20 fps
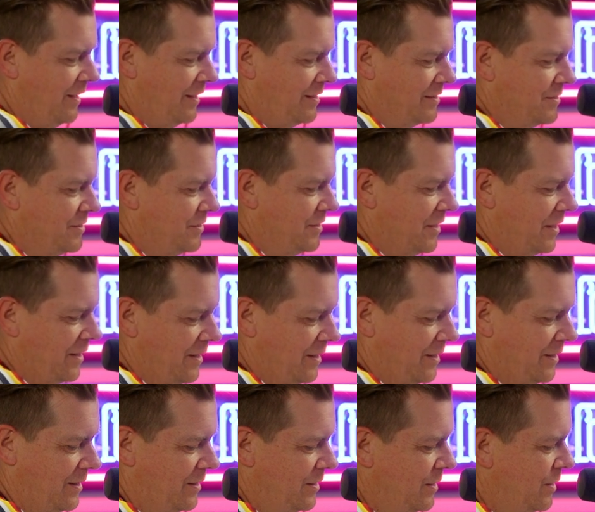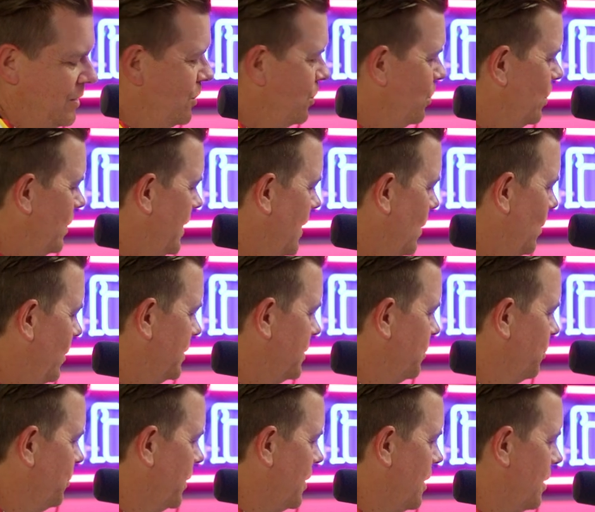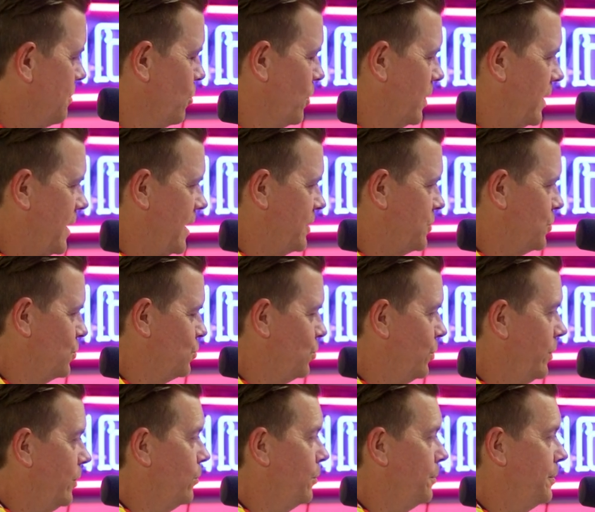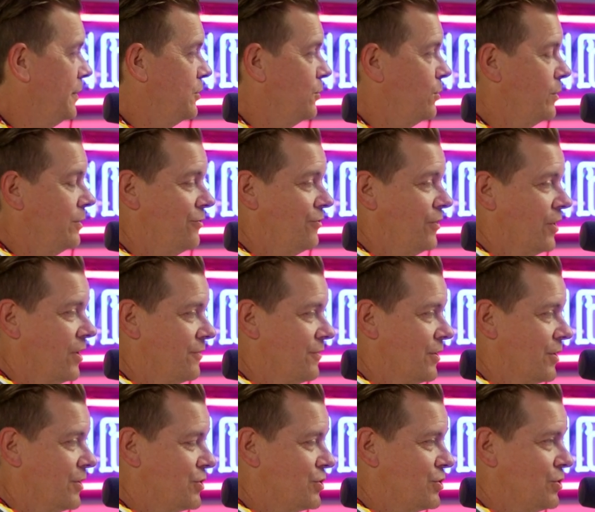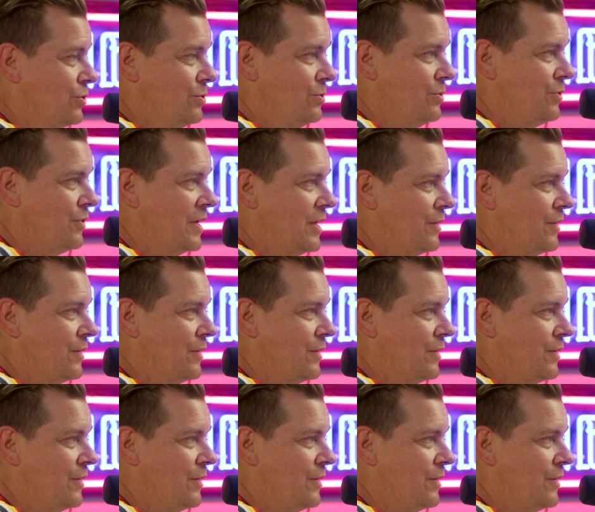And we can't wait to bring on more guests, which we will be doing very, very soon.